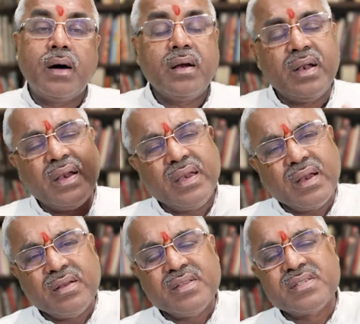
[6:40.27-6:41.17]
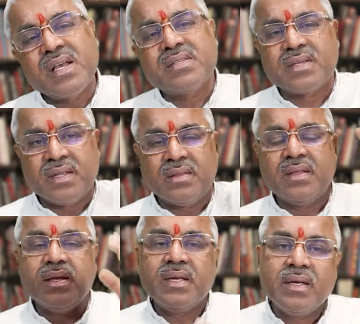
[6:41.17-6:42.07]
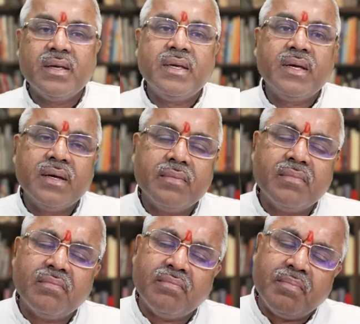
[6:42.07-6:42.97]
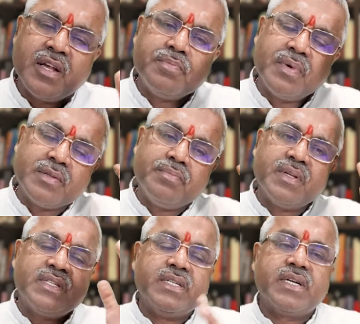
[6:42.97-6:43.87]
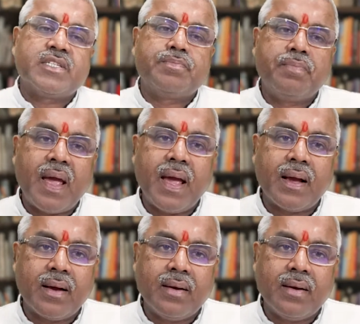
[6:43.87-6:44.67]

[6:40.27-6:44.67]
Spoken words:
written in Sanskrit much years back.